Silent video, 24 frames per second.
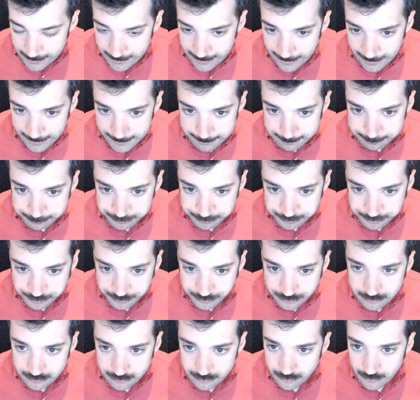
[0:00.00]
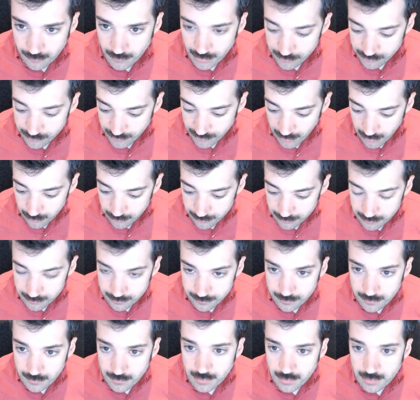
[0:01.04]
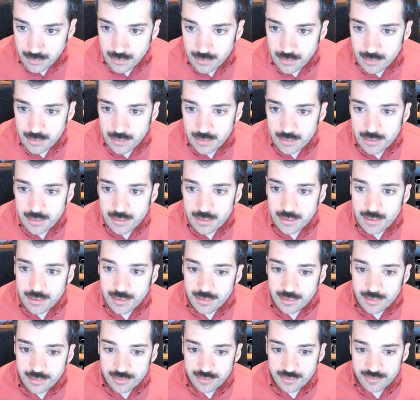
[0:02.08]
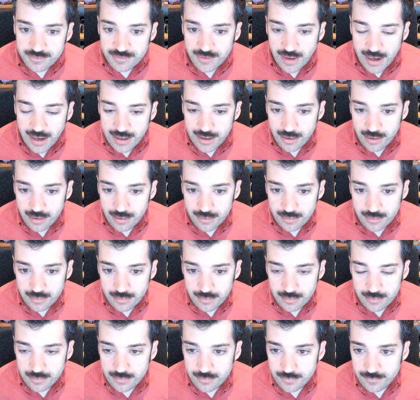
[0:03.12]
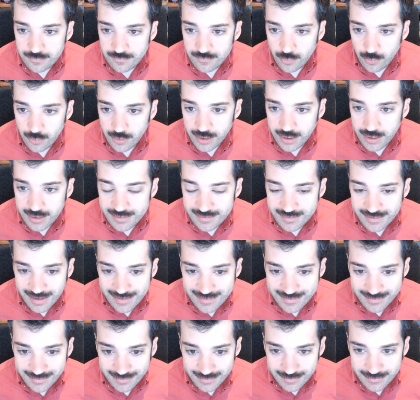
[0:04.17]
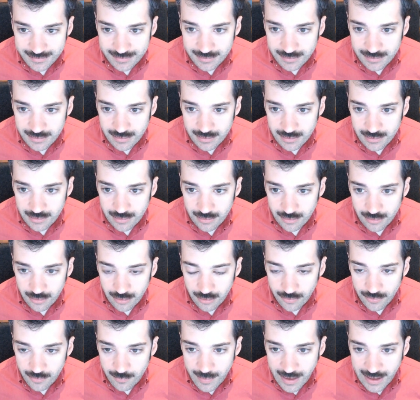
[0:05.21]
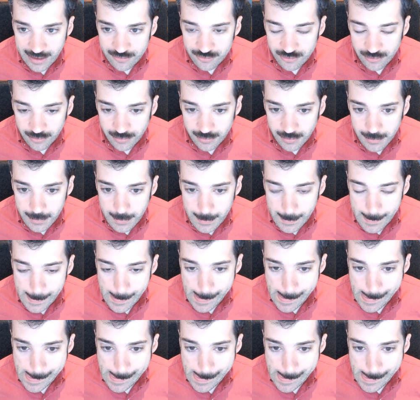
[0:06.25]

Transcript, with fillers: Okay, so desire for a contestant on The Bachelor.